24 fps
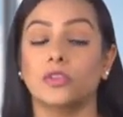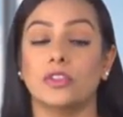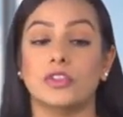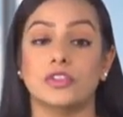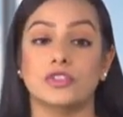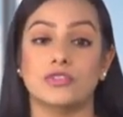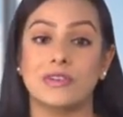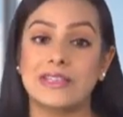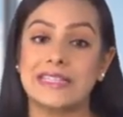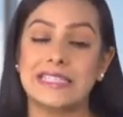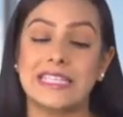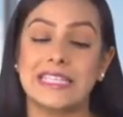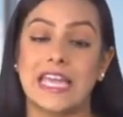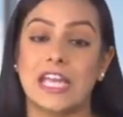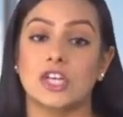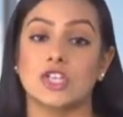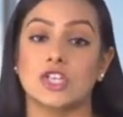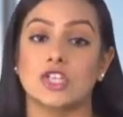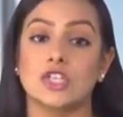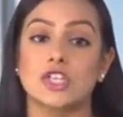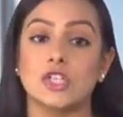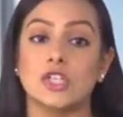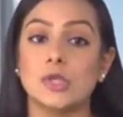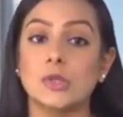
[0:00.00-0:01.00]
the
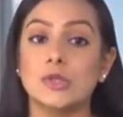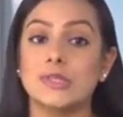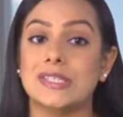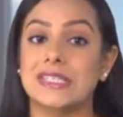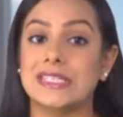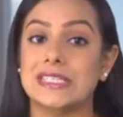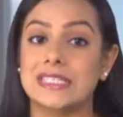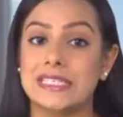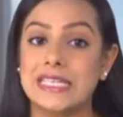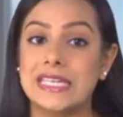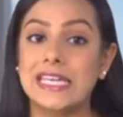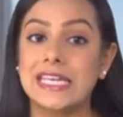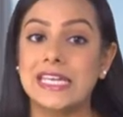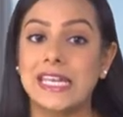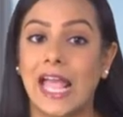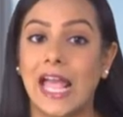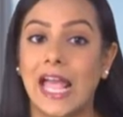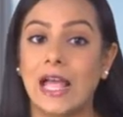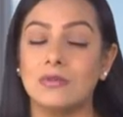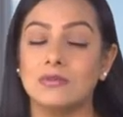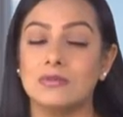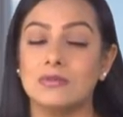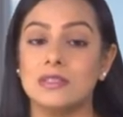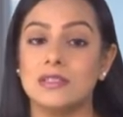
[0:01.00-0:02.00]
transaction using T
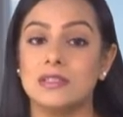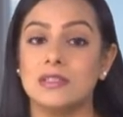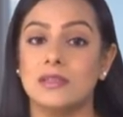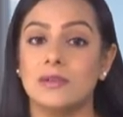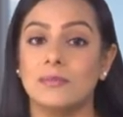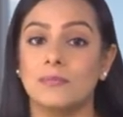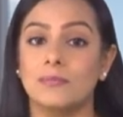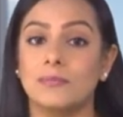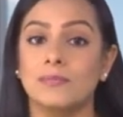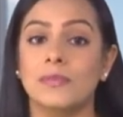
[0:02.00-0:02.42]
accounts.